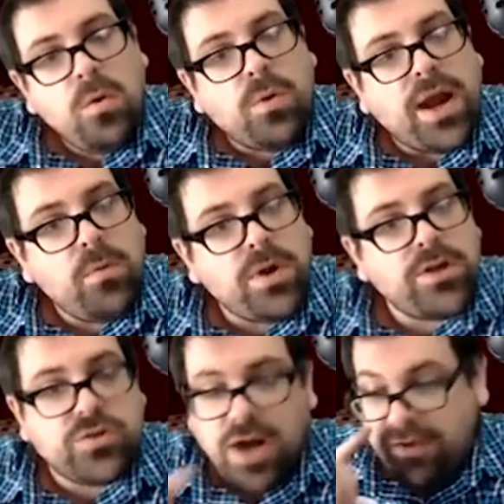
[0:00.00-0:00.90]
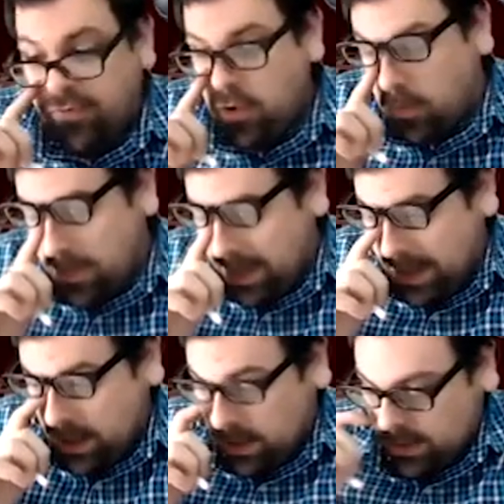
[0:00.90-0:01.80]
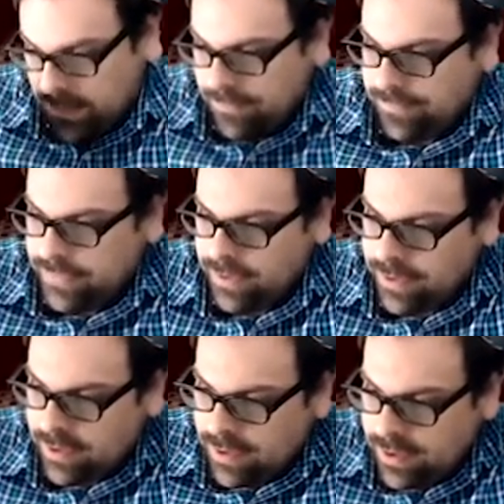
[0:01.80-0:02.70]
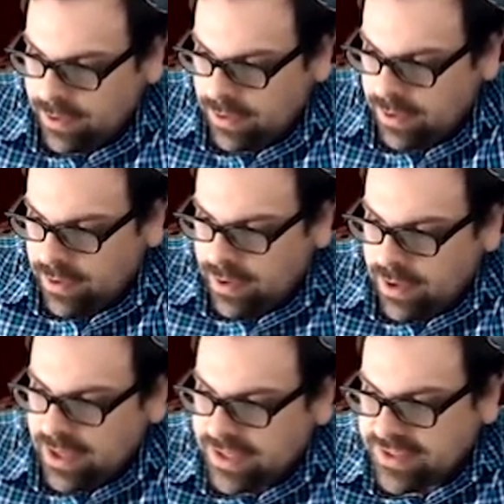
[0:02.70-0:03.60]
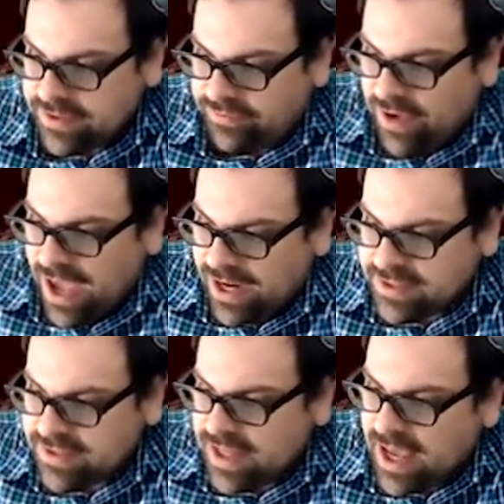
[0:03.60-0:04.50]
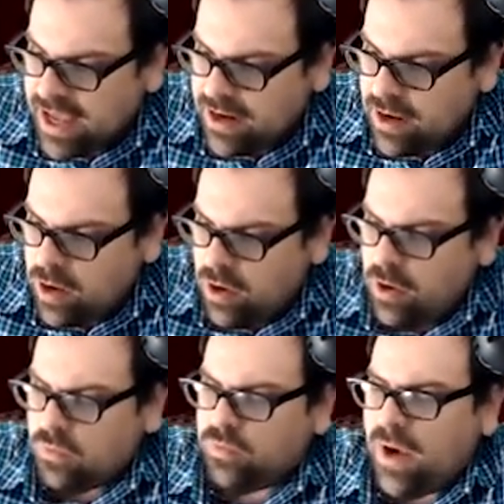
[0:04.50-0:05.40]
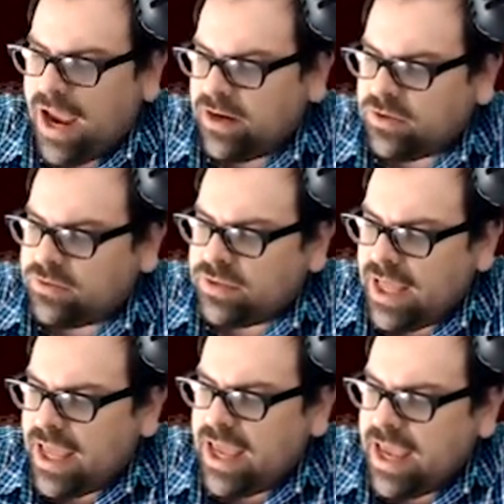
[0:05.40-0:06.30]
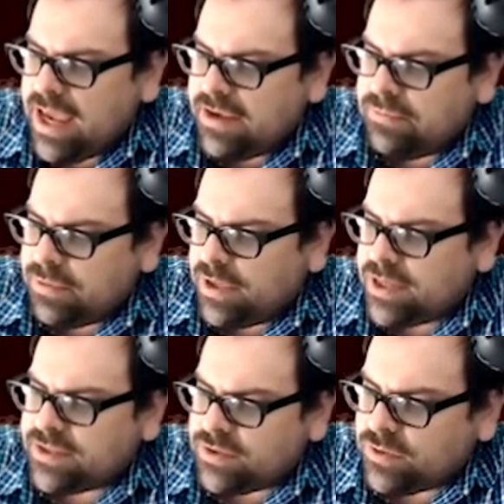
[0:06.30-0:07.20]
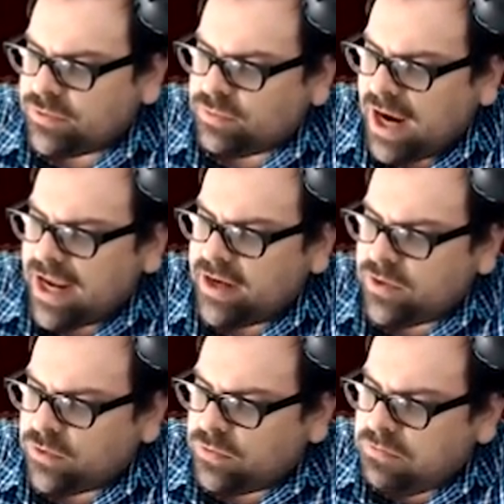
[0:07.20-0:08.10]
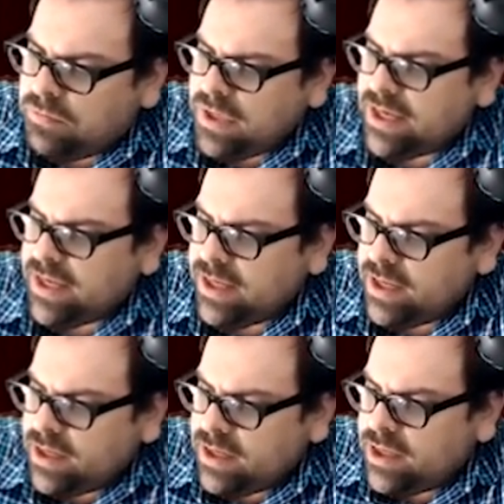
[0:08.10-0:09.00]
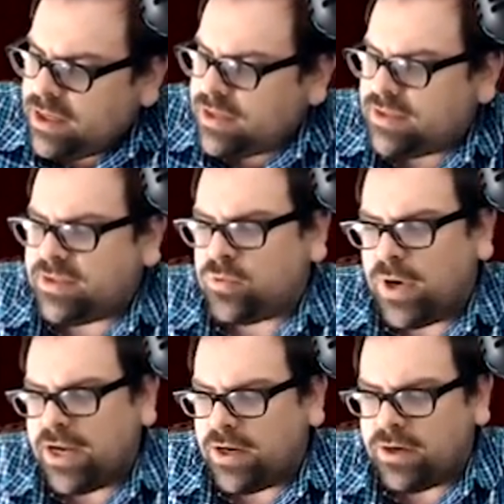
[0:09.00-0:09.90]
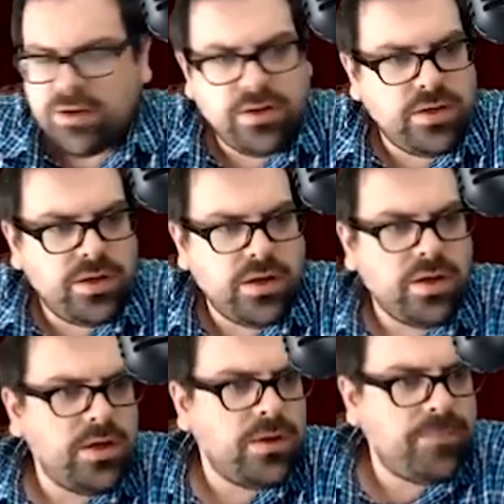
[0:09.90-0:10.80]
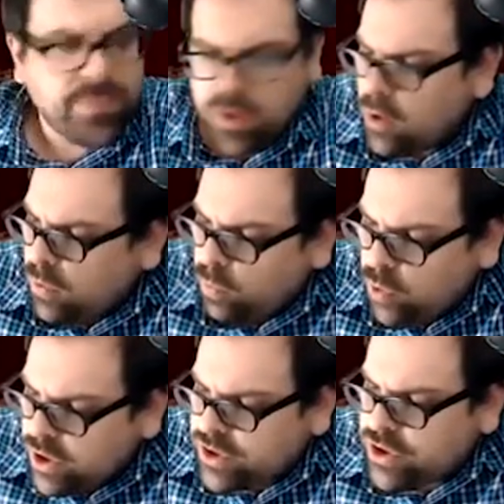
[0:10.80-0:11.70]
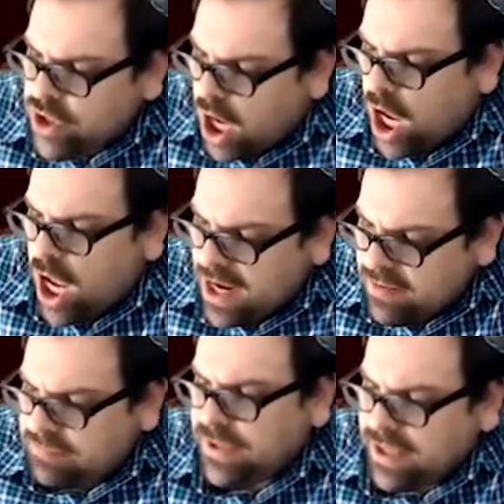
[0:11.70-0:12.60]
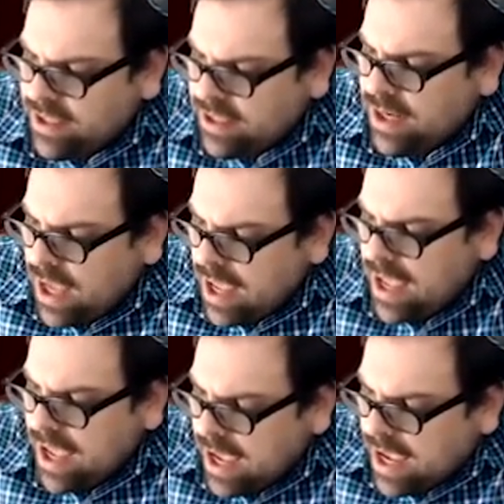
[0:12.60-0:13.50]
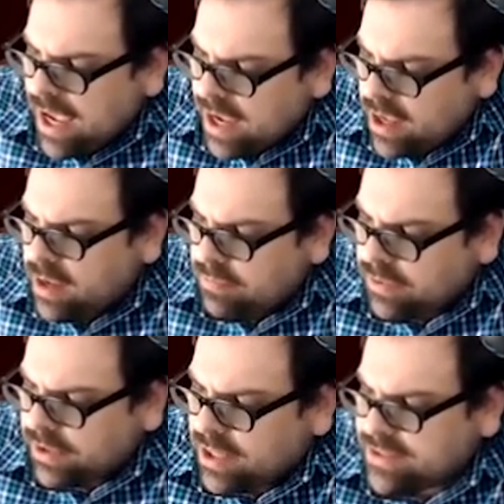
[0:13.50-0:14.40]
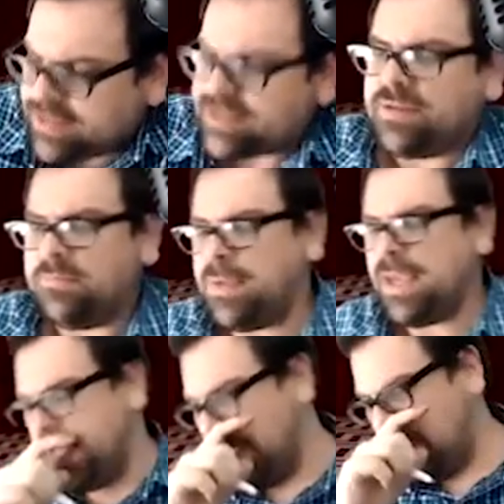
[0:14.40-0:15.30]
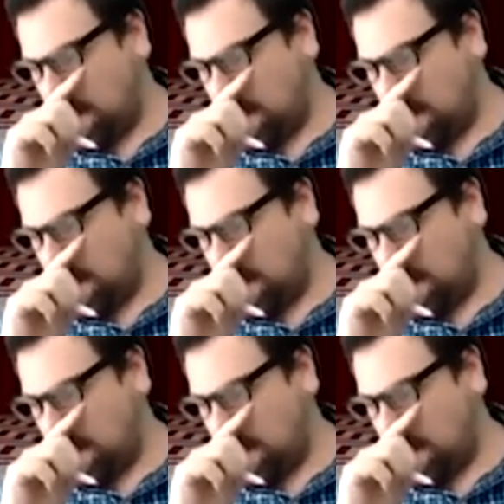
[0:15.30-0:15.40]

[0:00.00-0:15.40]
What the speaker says: What I want to drive home here is a fact that radical A plus radical B squared would not be A plus B.